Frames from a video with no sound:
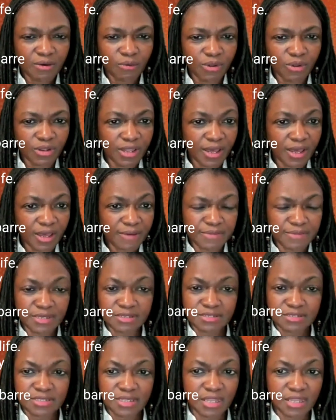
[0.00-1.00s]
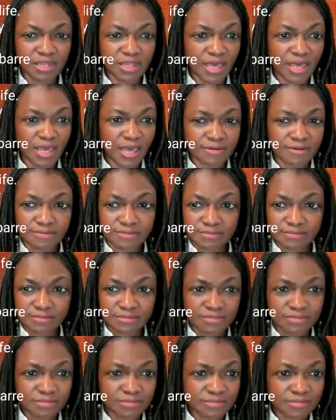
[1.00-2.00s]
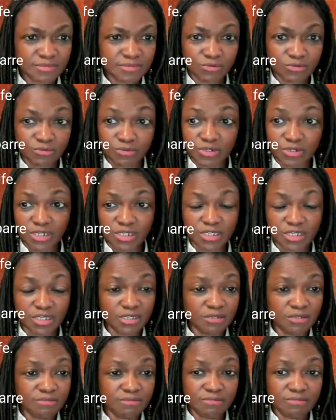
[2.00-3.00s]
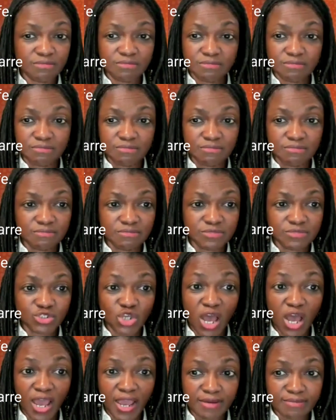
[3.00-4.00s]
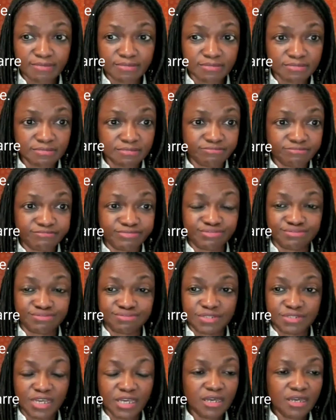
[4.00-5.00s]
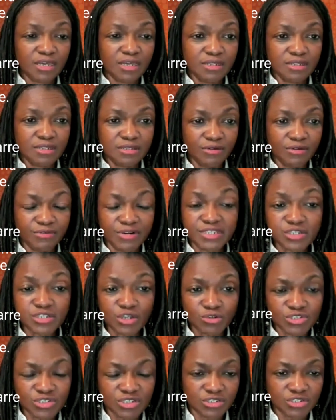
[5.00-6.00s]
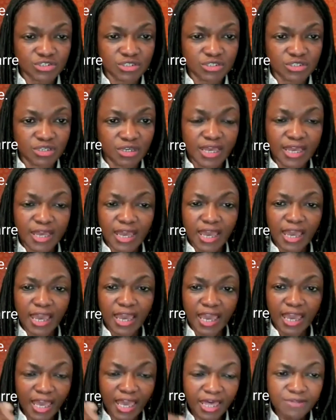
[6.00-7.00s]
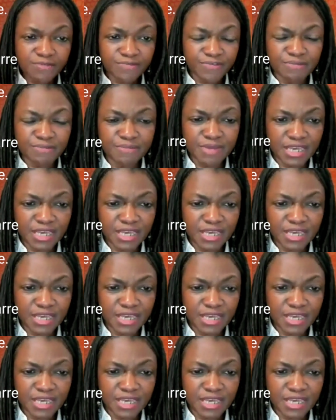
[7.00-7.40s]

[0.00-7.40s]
Well, that means then that really time, there is no such thing. And for